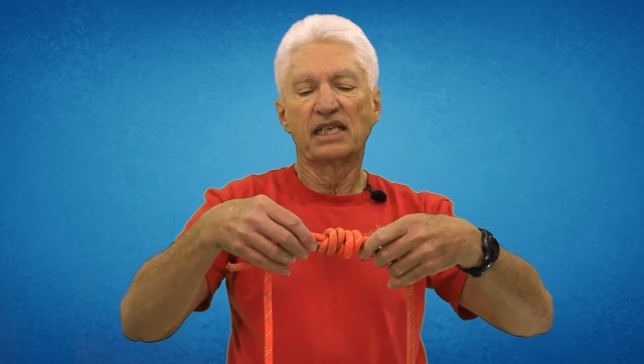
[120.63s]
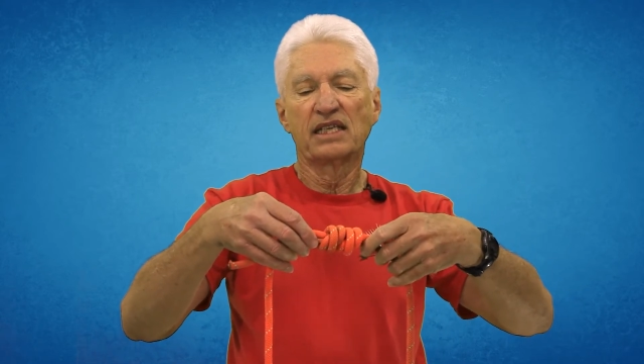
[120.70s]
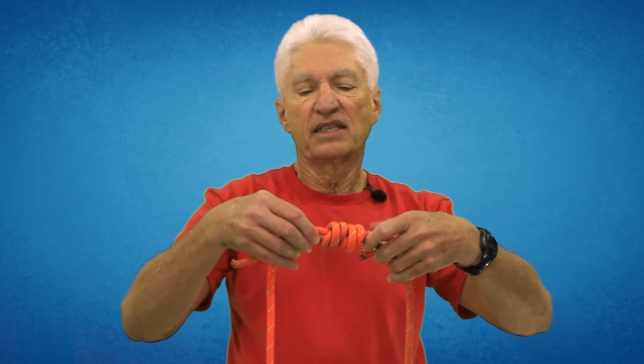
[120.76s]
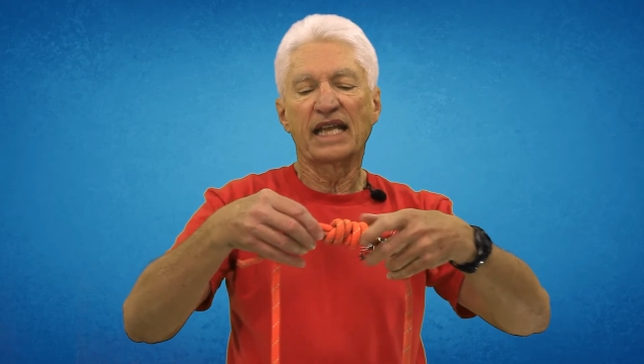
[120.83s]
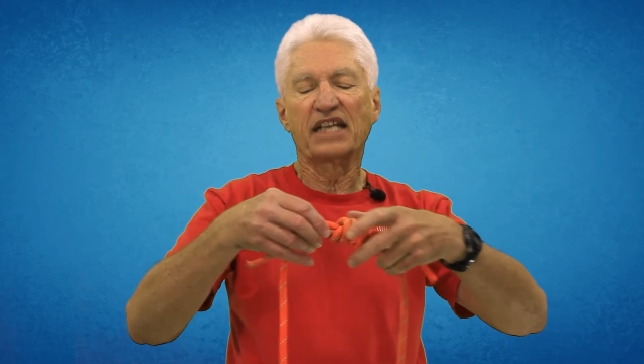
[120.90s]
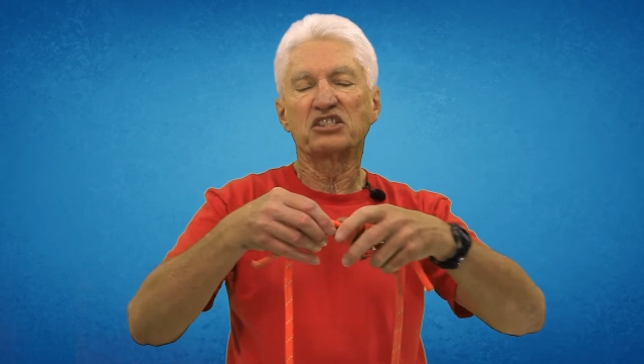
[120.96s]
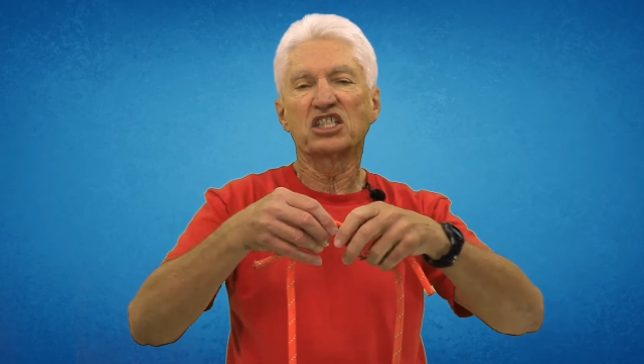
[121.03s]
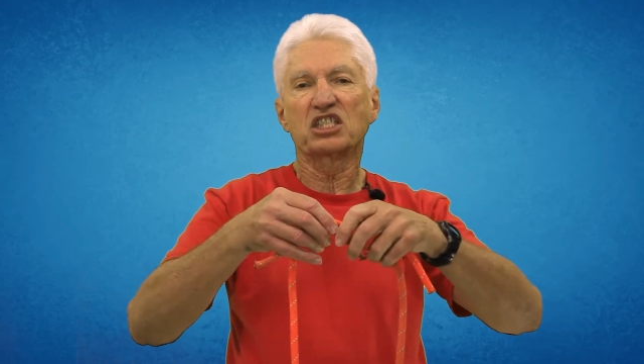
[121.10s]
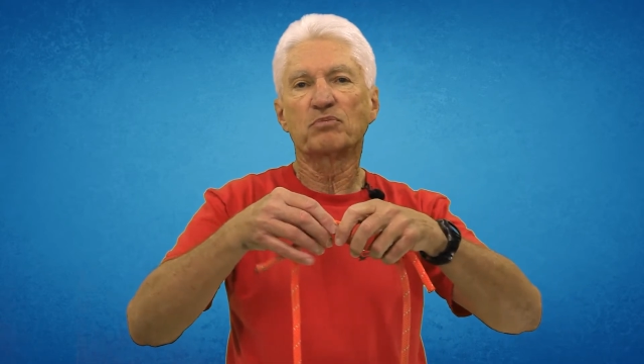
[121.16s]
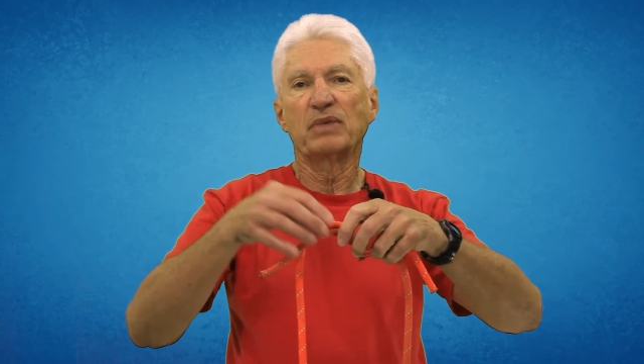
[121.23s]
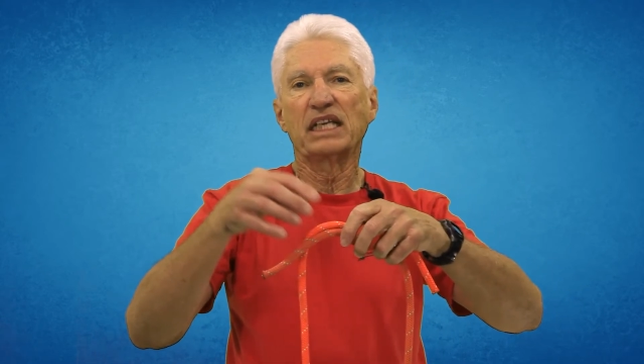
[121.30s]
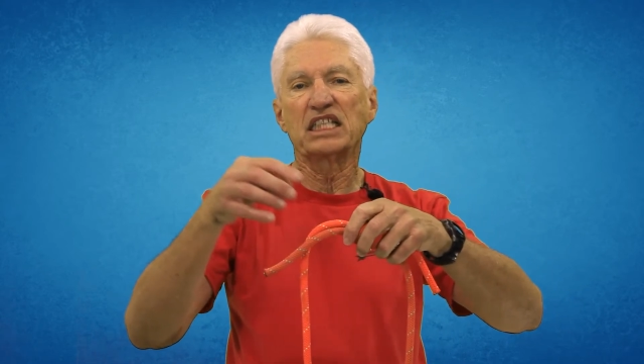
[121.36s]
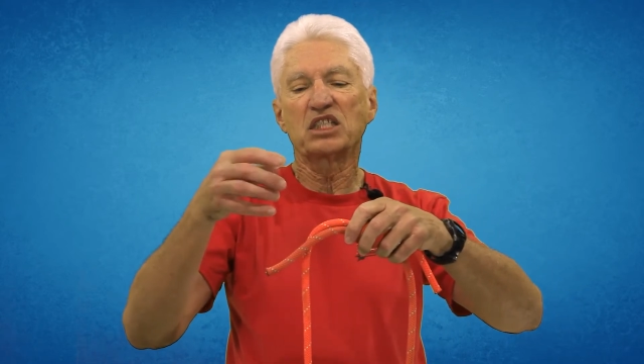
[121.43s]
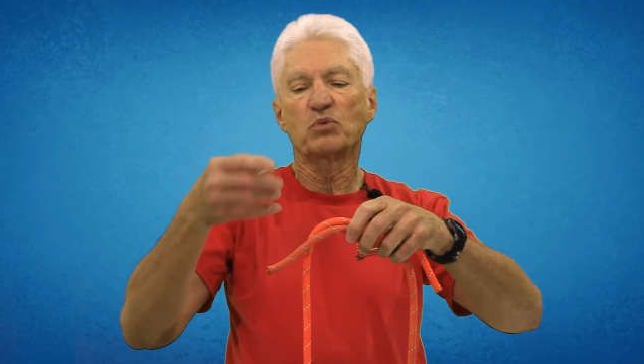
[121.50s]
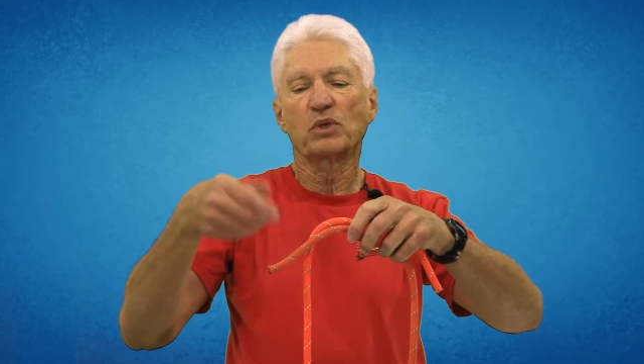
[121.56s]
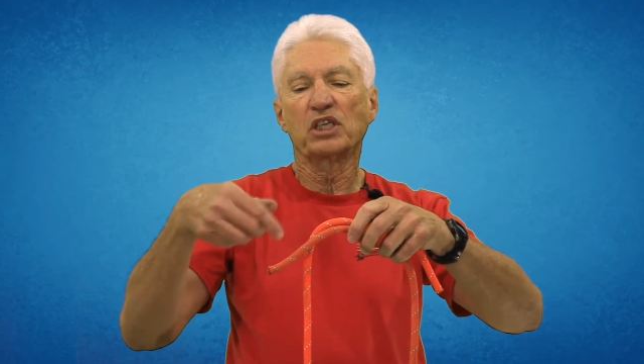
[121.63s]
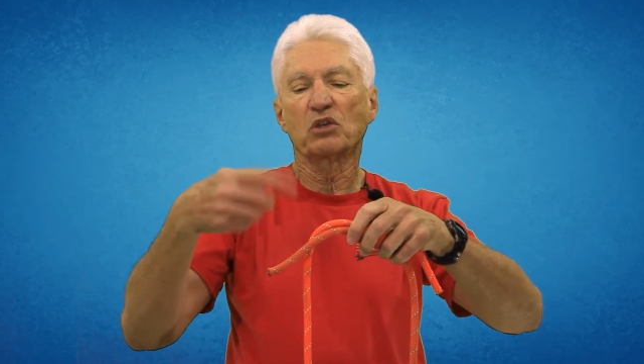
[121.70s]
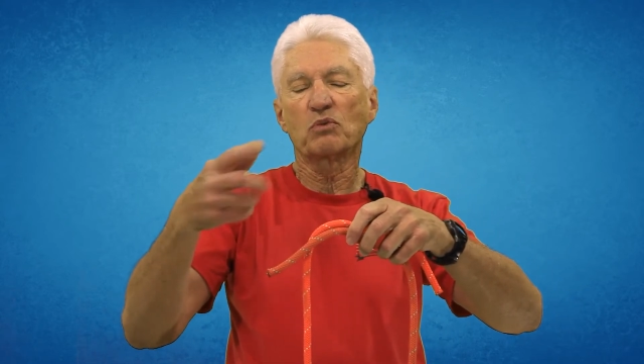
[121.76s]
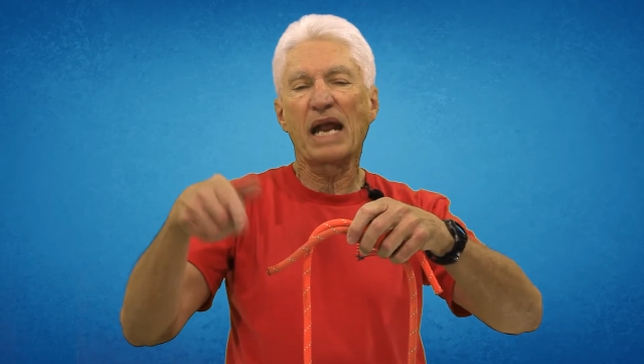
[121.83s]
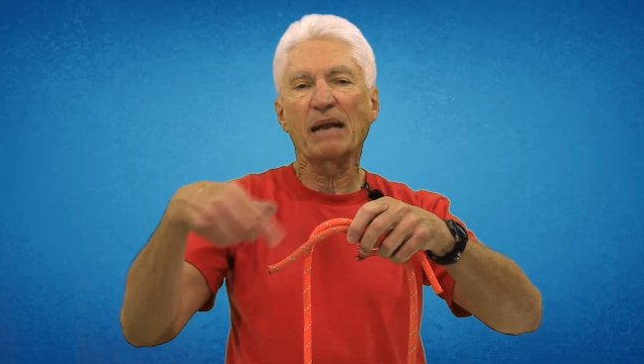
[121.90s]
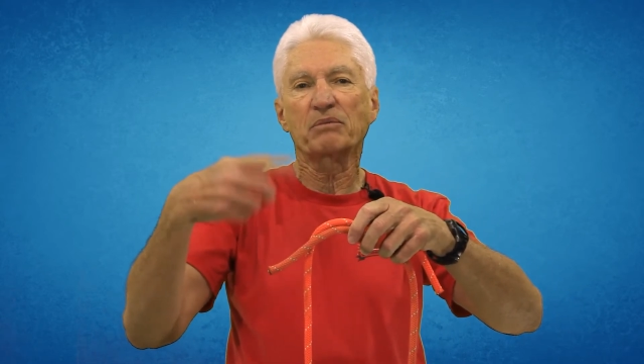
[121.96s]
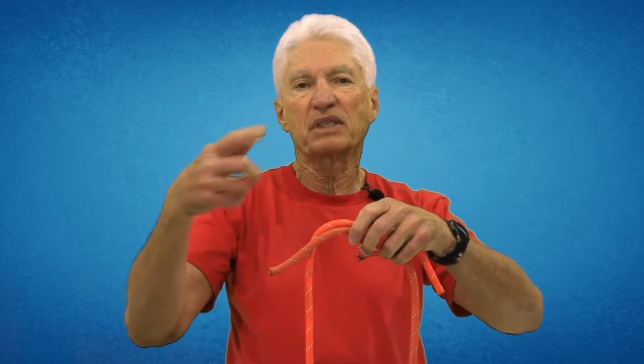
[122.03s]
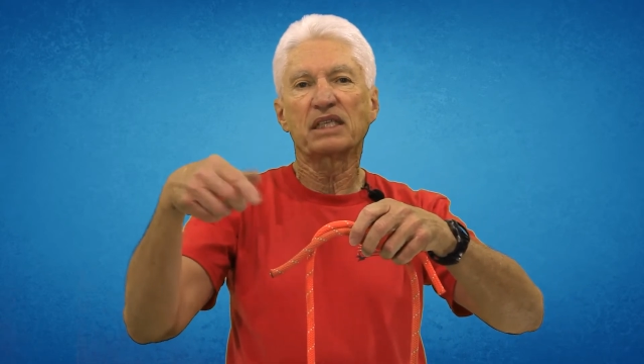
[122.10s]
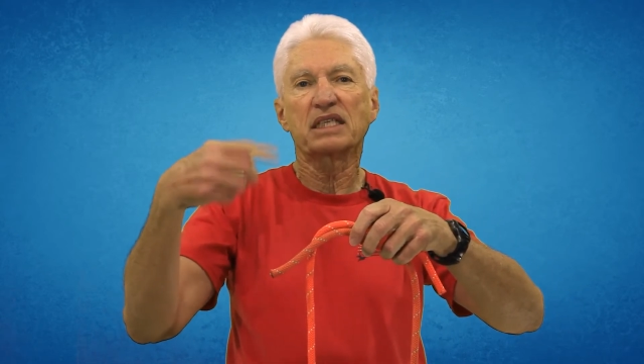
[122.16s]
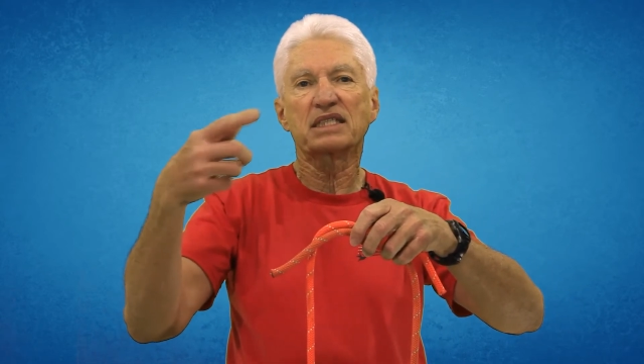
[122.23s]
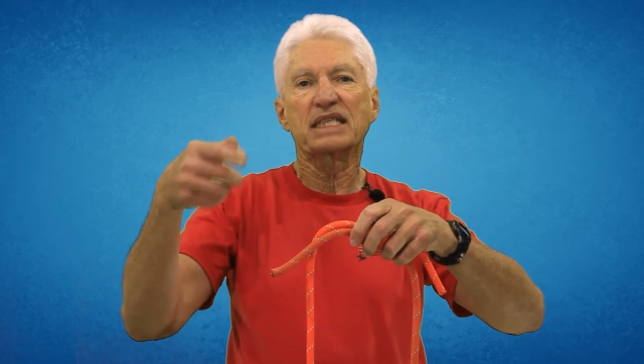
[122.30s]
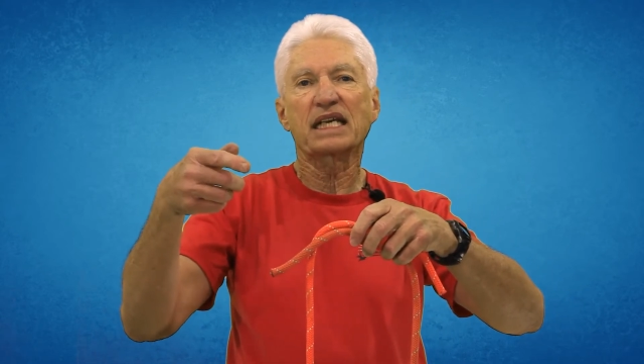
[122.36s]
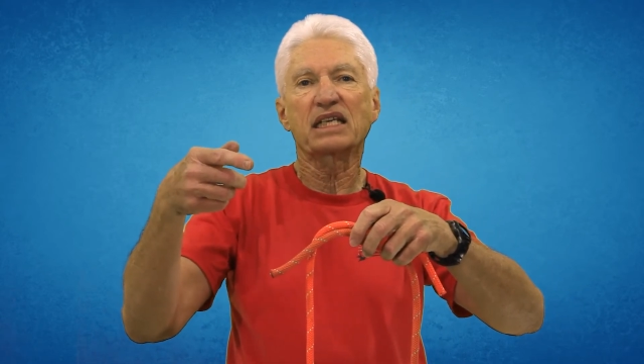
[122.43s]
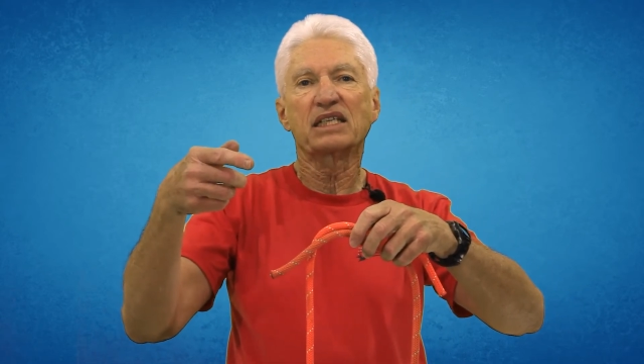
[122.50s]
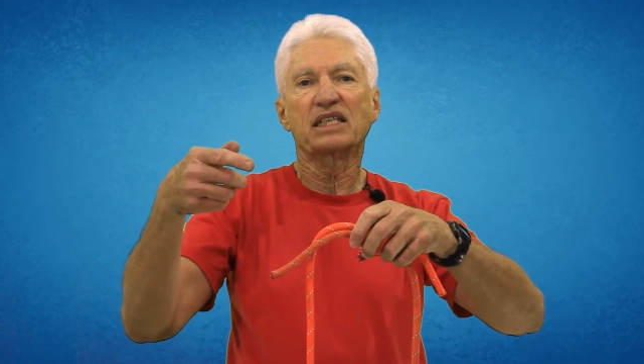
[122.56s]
that just means when you wrapped it the second